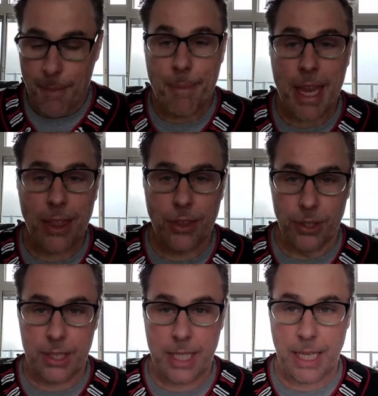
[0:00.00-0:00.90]
May
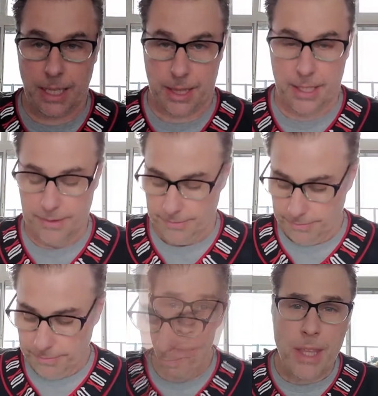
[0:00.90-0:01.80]

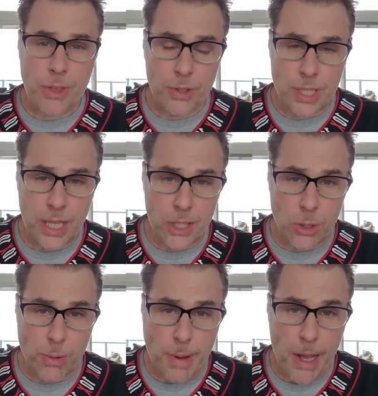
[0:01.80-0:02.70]

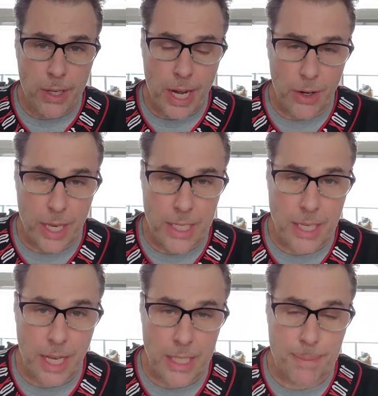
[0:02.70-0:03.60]
13th, Noble Biocare
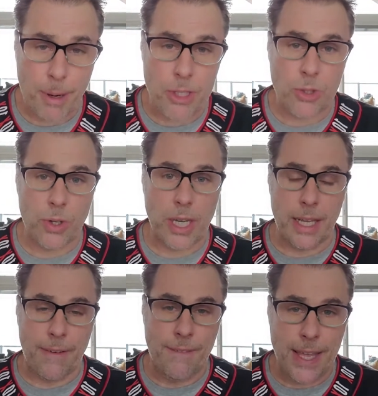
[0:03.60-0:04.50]
is
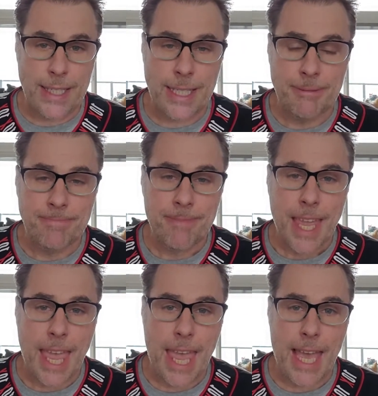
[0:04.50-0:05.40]
sponsoring an event,
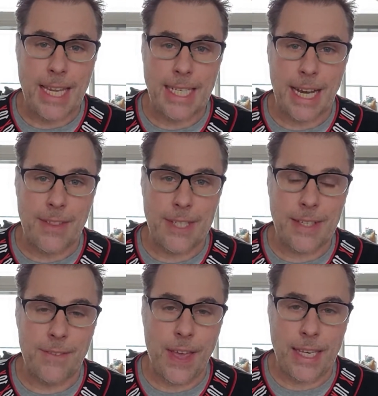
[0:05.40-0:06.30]
and
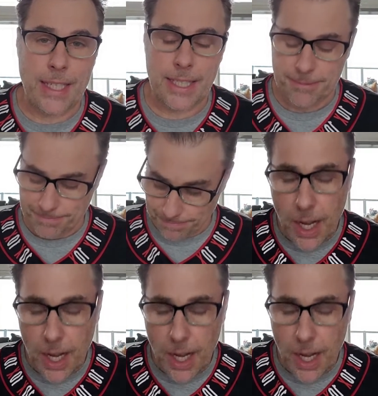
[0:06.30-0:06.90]
this event